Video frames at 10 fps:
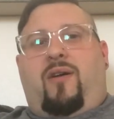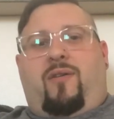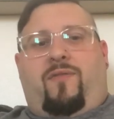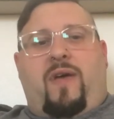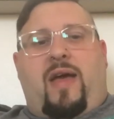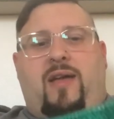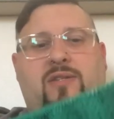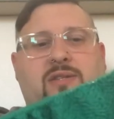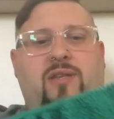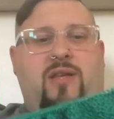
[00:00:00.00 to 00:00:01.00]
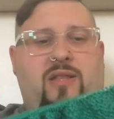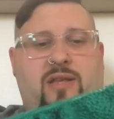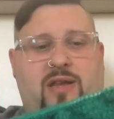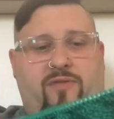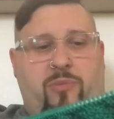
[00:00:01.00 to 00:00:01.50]
fact
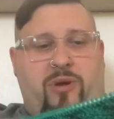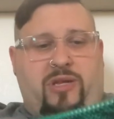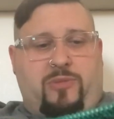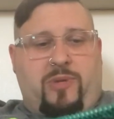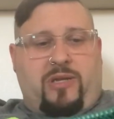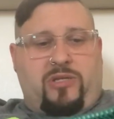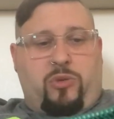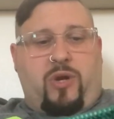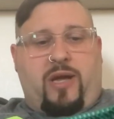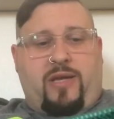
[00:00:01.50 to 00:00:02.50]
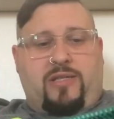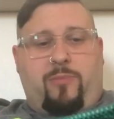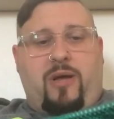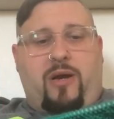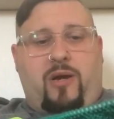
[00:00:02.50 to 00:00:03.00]
that everybody's being so nice
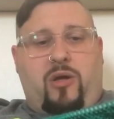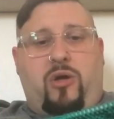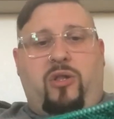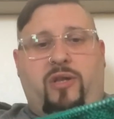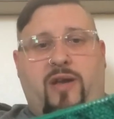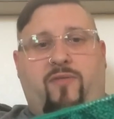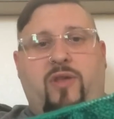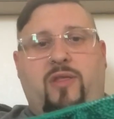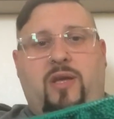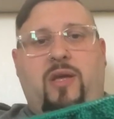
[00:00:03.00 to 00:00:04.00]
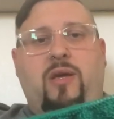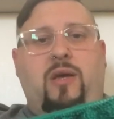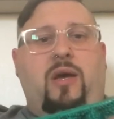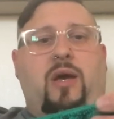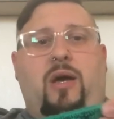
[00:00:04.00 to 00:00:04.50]
about it all and everything.
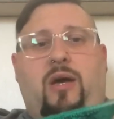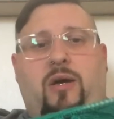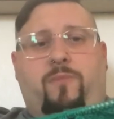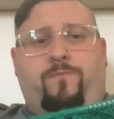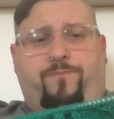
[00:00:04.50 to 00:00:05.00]
Um,